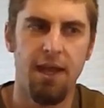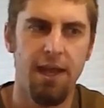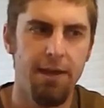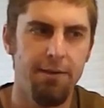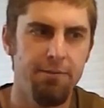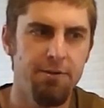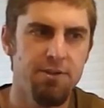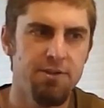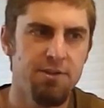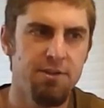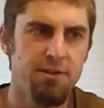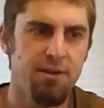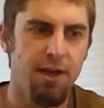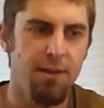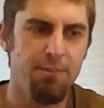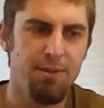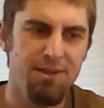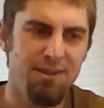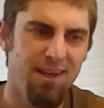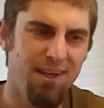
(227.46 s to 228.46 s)
Ever so,
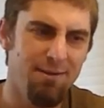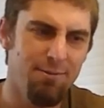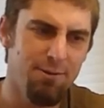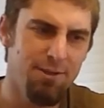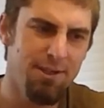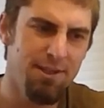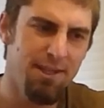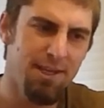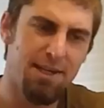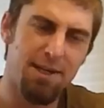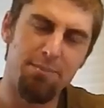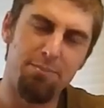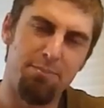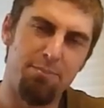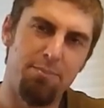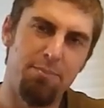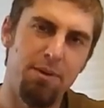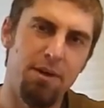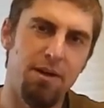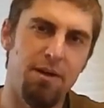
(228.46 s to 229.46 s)
I mean, not really like a,
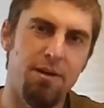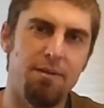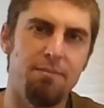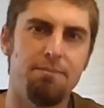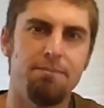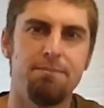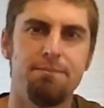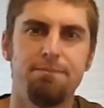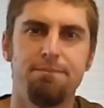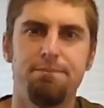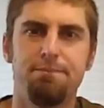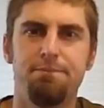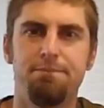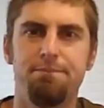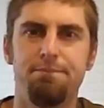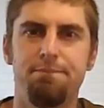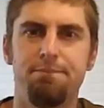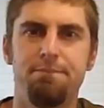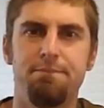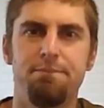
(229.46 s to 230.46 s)
a
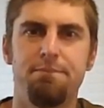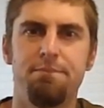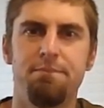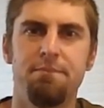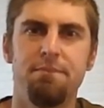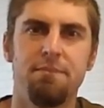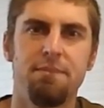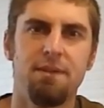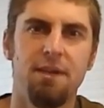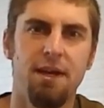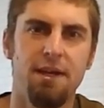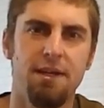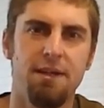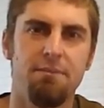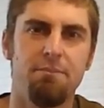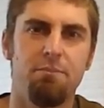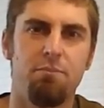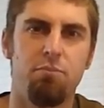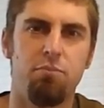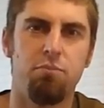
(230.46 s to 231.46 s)
kind
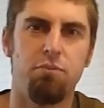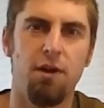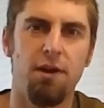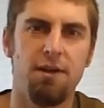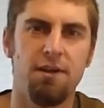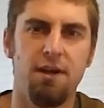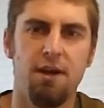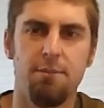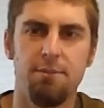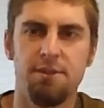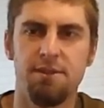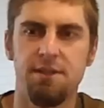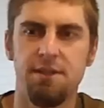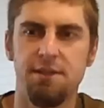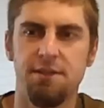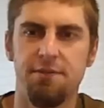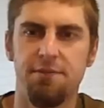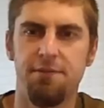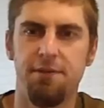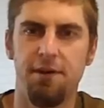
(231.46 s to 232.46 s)
of
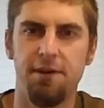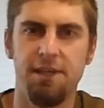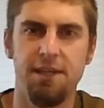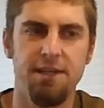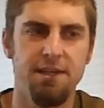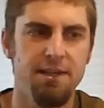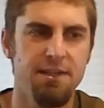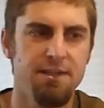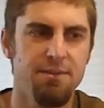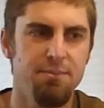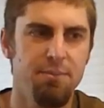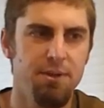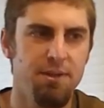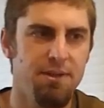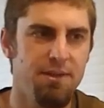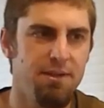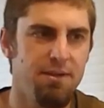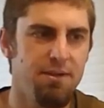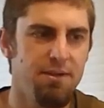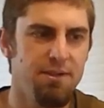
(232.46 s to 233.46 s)
Brettanomyces funkiness,
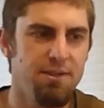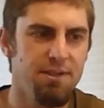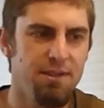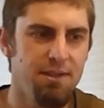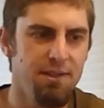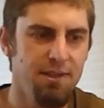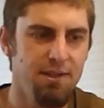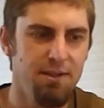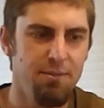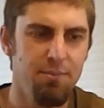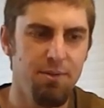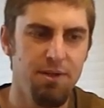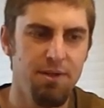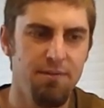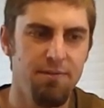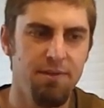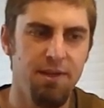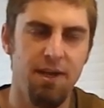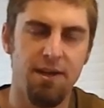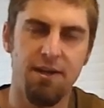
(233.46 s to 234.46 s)
but there is a little bit
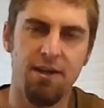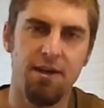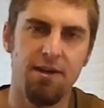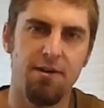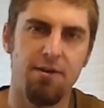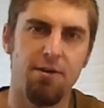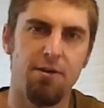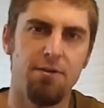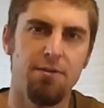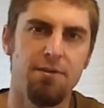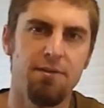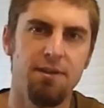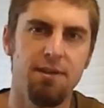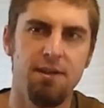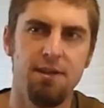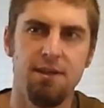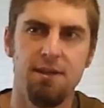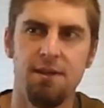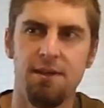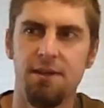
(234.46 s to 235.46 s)
of that kind of
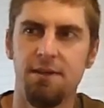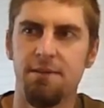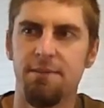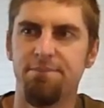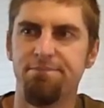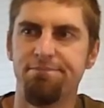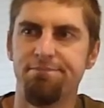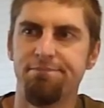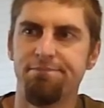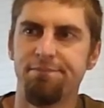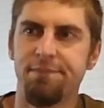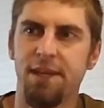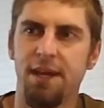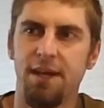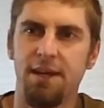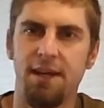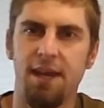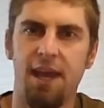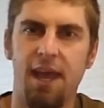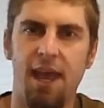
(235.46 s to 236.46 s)
earthy
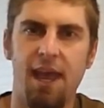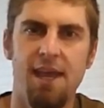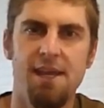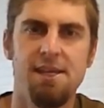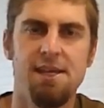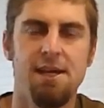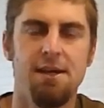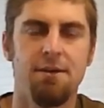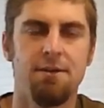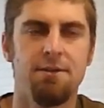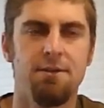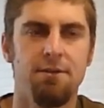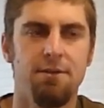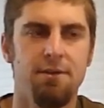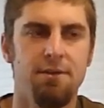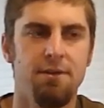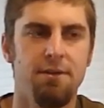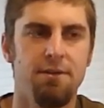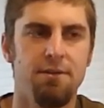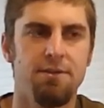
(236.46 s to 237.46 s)
kind of hay character
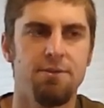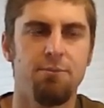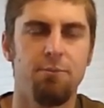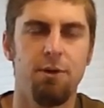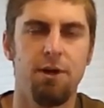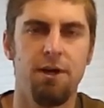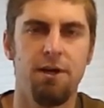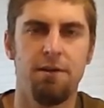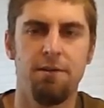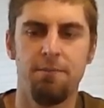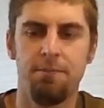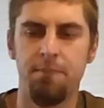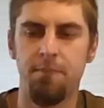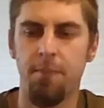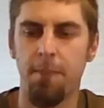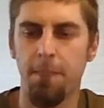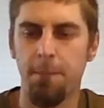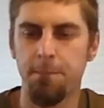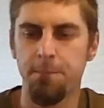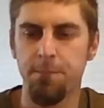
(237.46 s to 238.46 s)
in there as well.
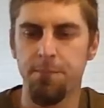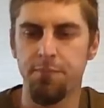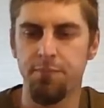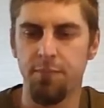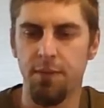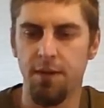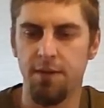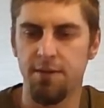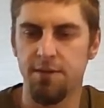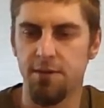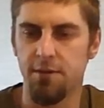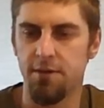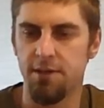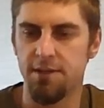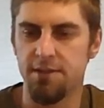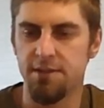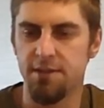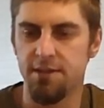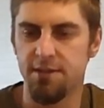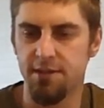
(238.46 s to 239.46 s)
So
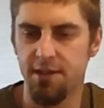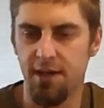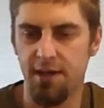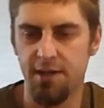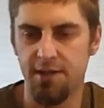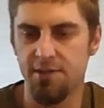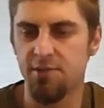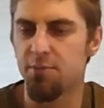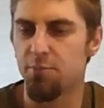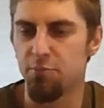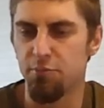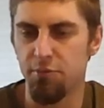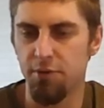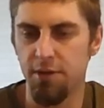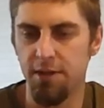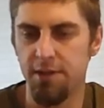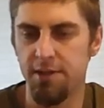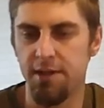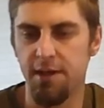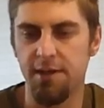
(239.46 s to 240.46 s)
it's it's got some
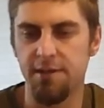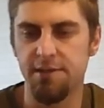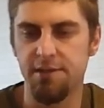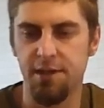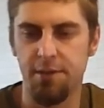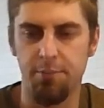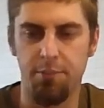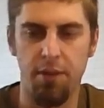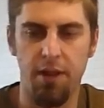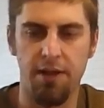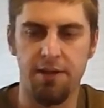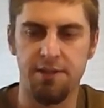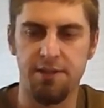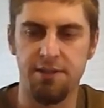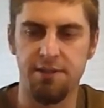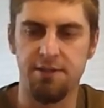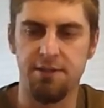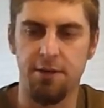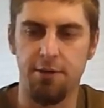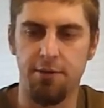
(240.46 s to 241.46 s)
really nice
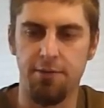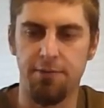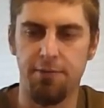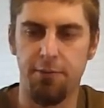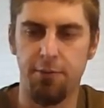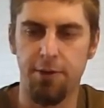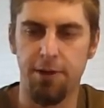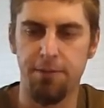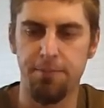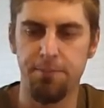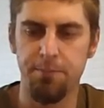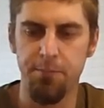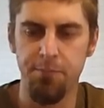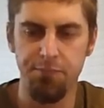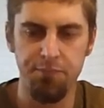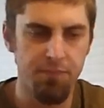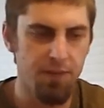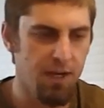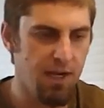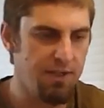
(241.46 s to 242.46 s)
complexities going for it.
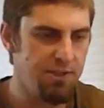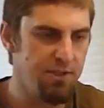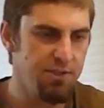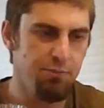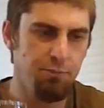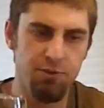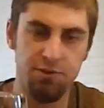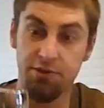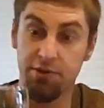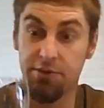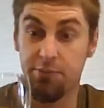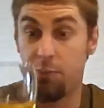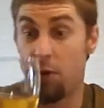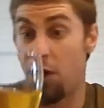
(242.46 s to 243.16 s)
I just wish this